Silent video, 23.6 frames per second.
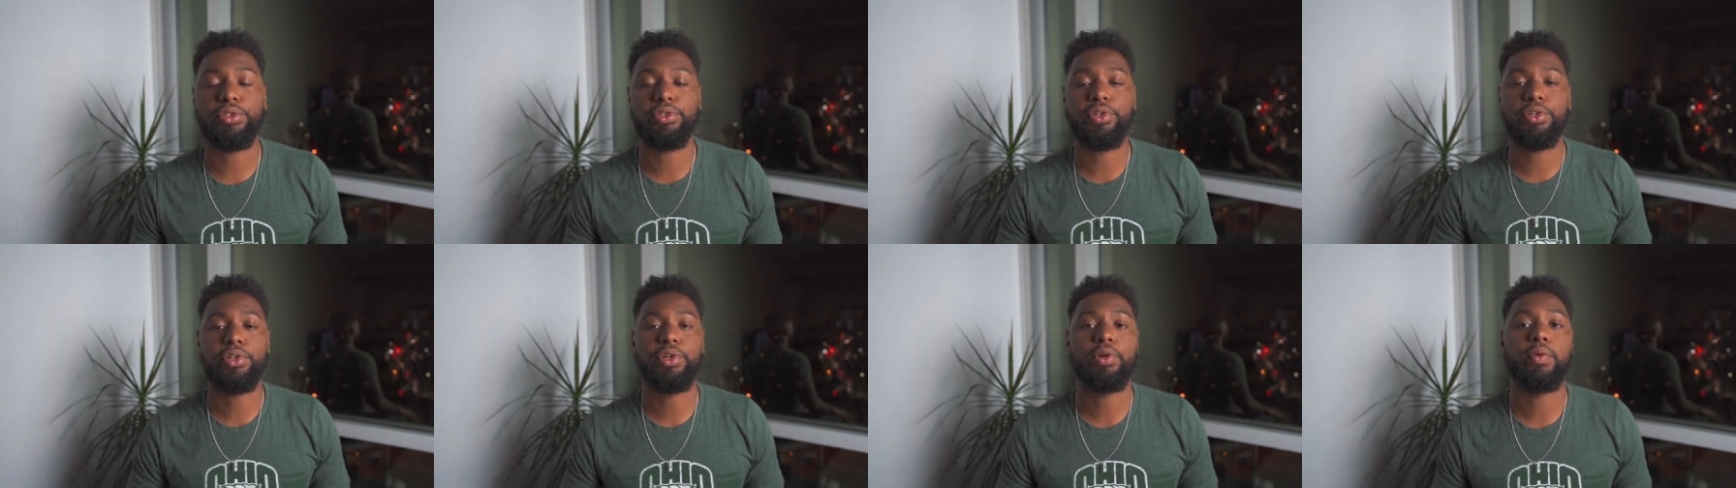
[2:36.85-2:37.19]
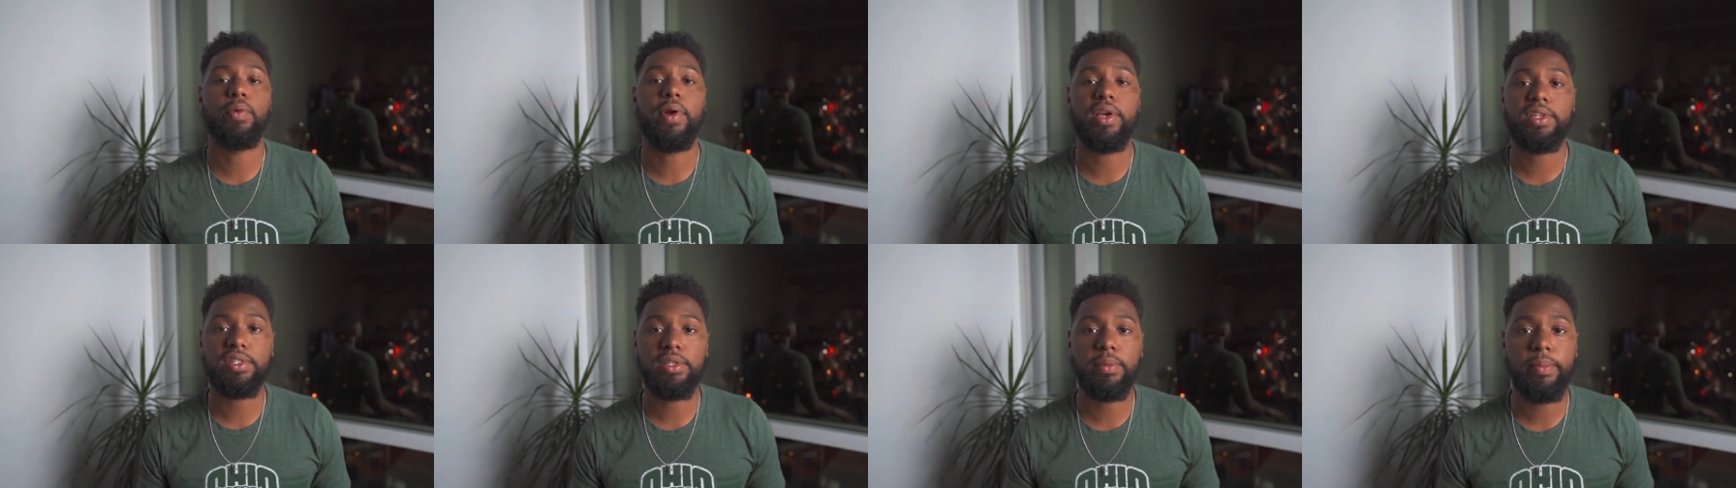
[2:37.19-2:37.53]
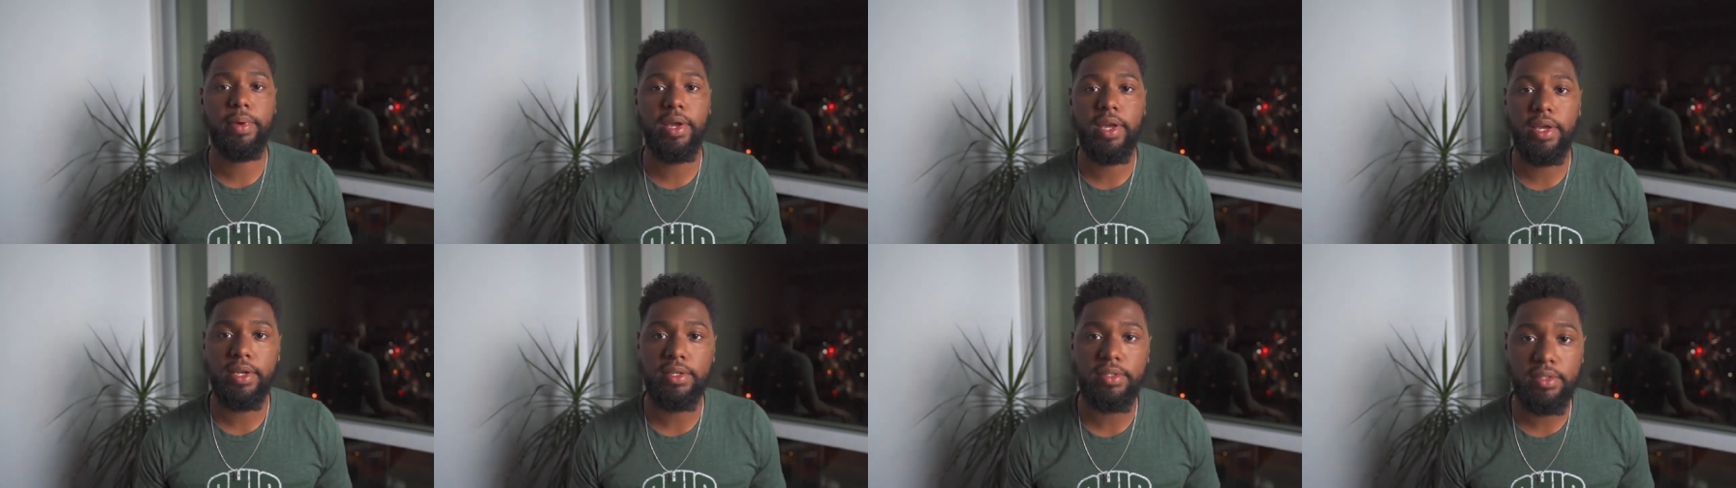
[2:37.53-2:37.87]
sure your
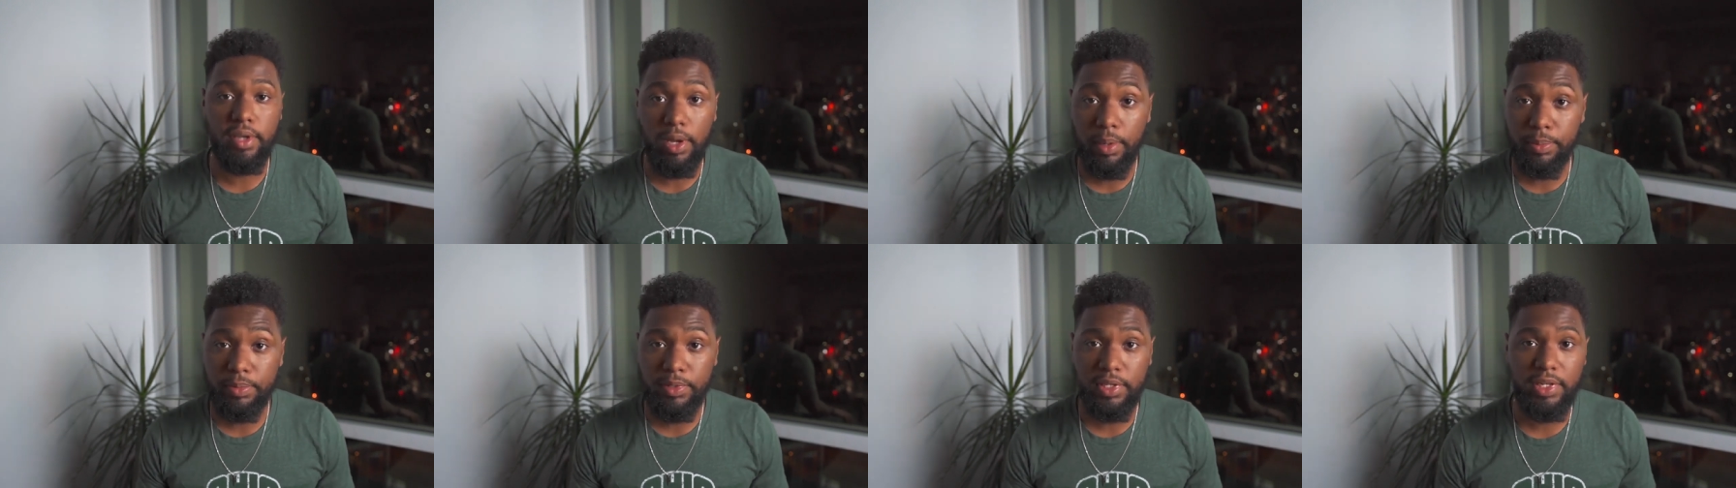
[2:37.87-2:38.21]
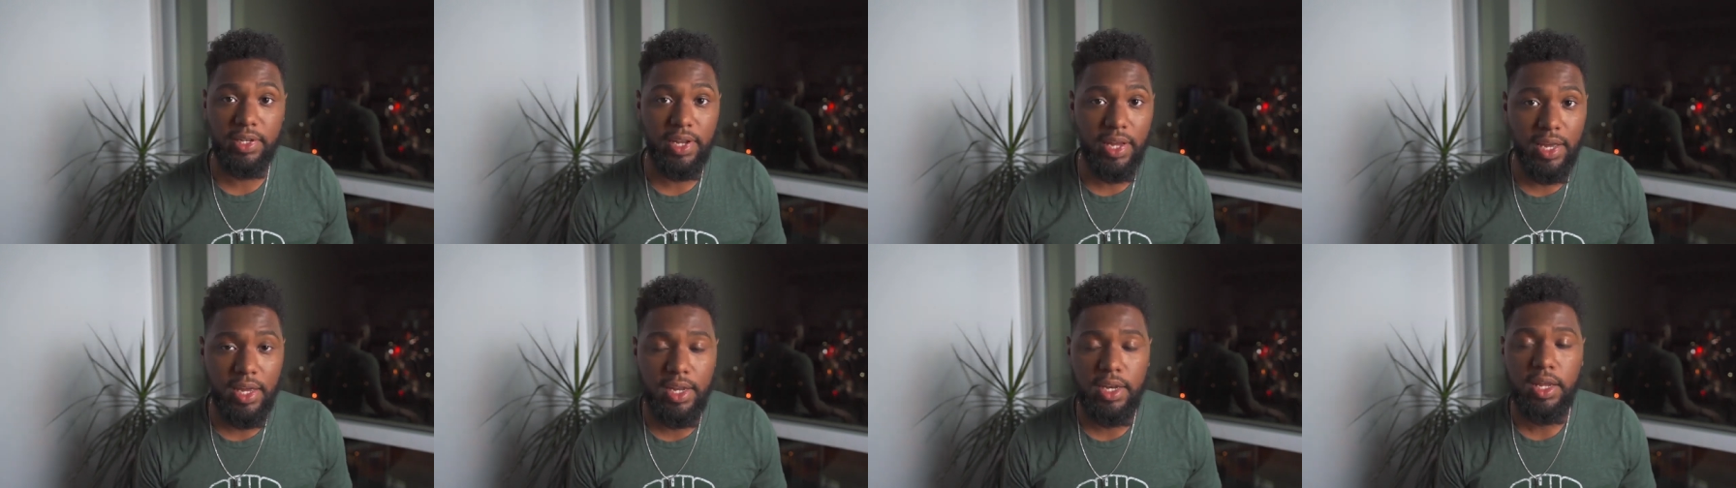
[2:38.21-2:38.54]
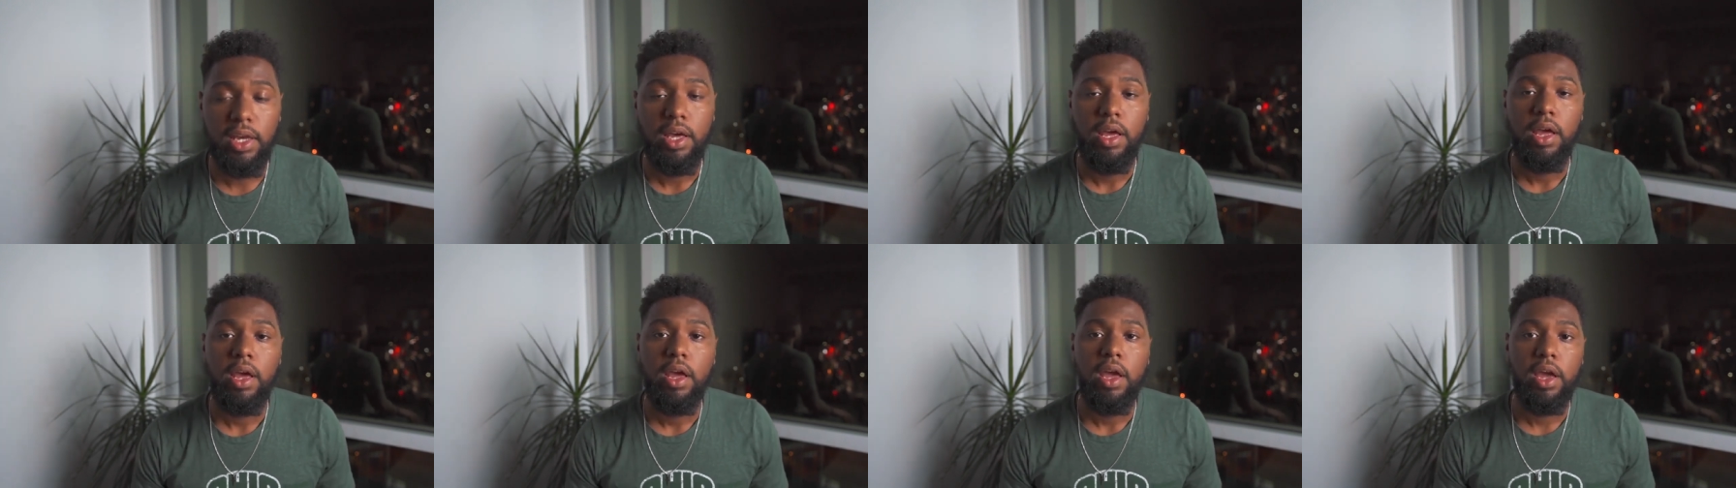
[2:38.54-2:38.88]
resume is up to
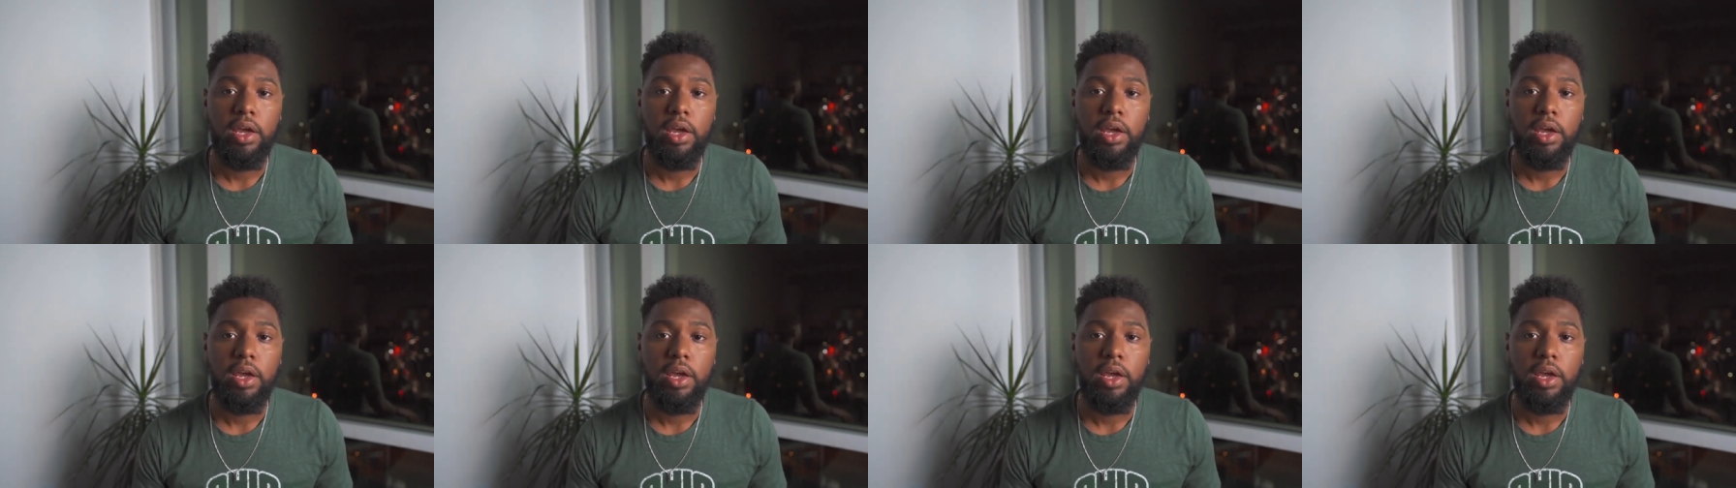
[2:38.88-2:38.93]
date.